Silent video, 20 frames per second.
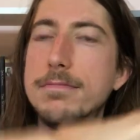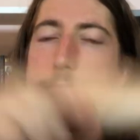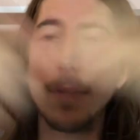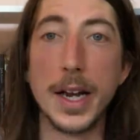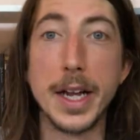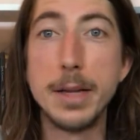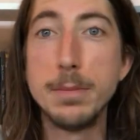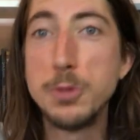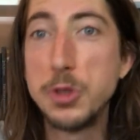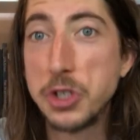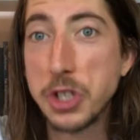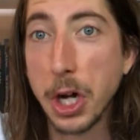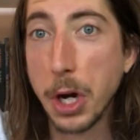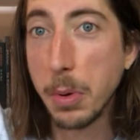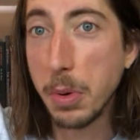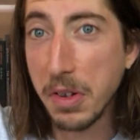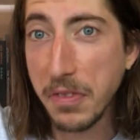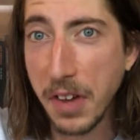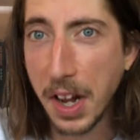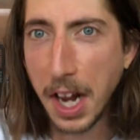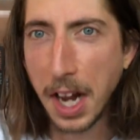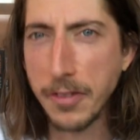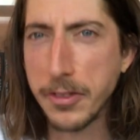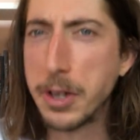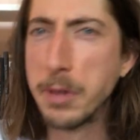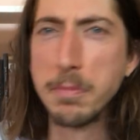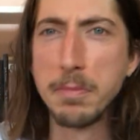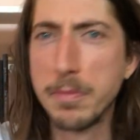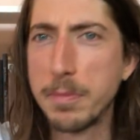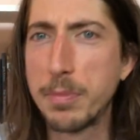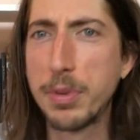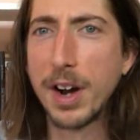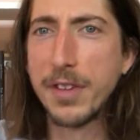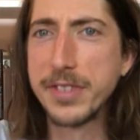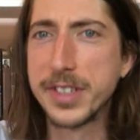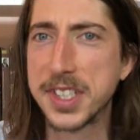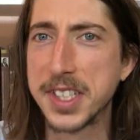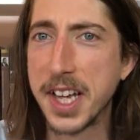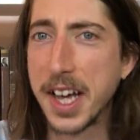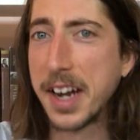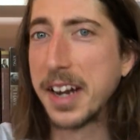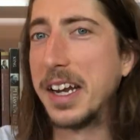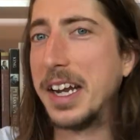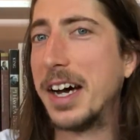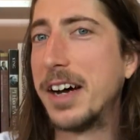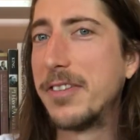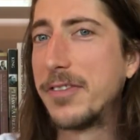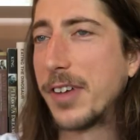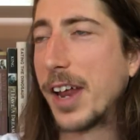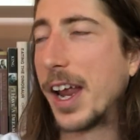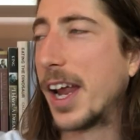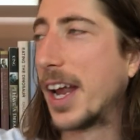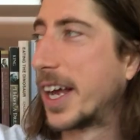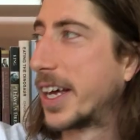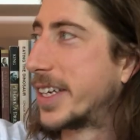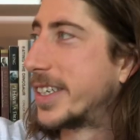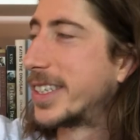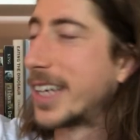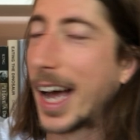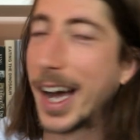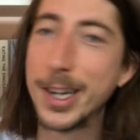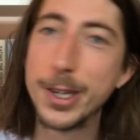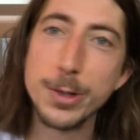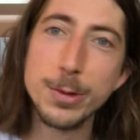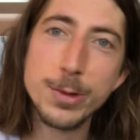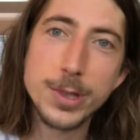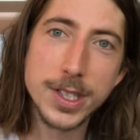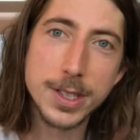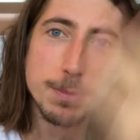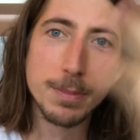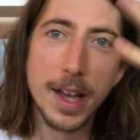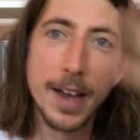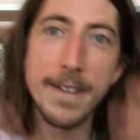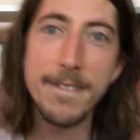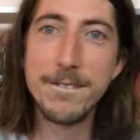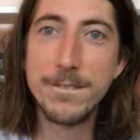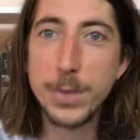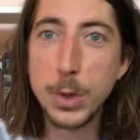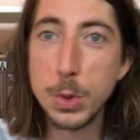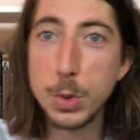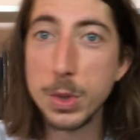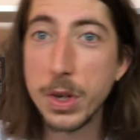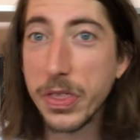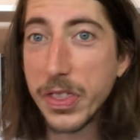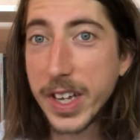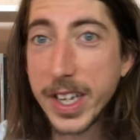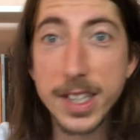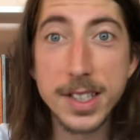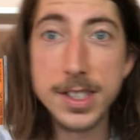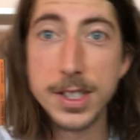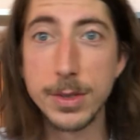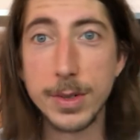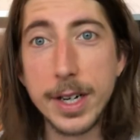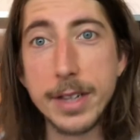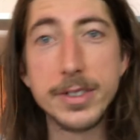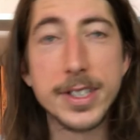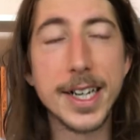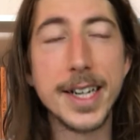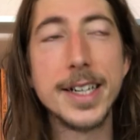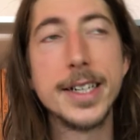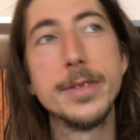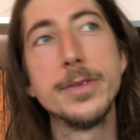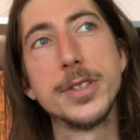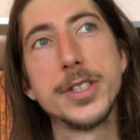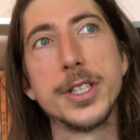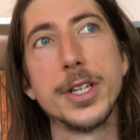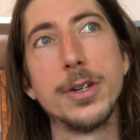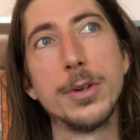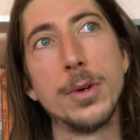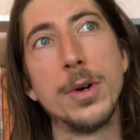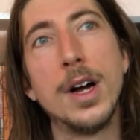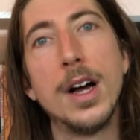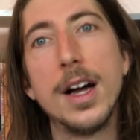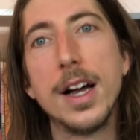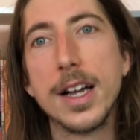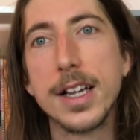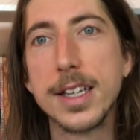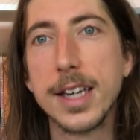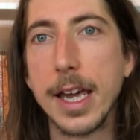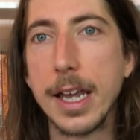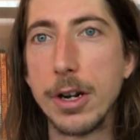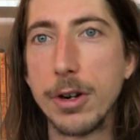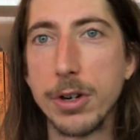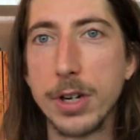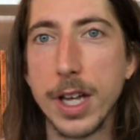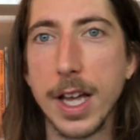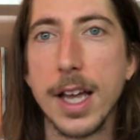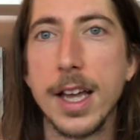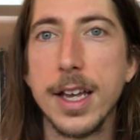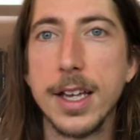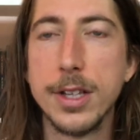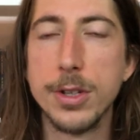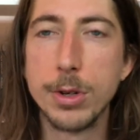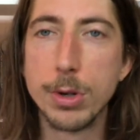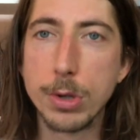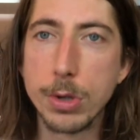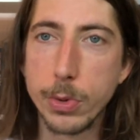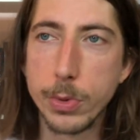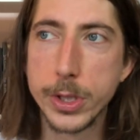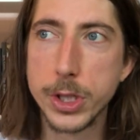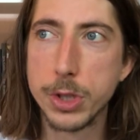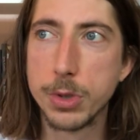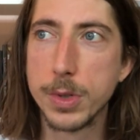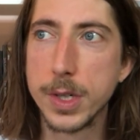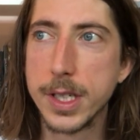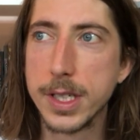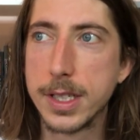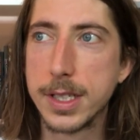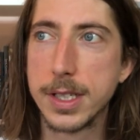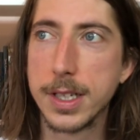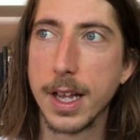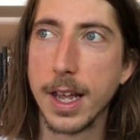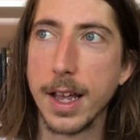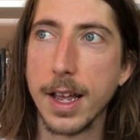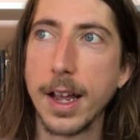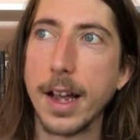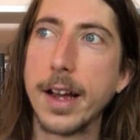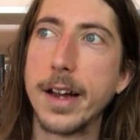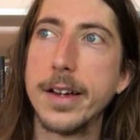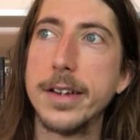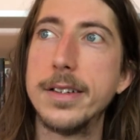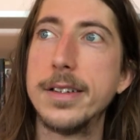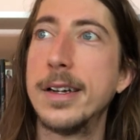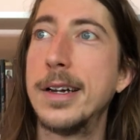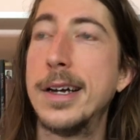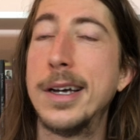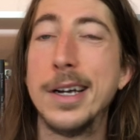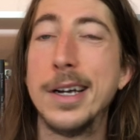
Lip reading: my name's Joe, if I haven't prefaced that enough, and I do some like food things around town, so catered a yoga retreat and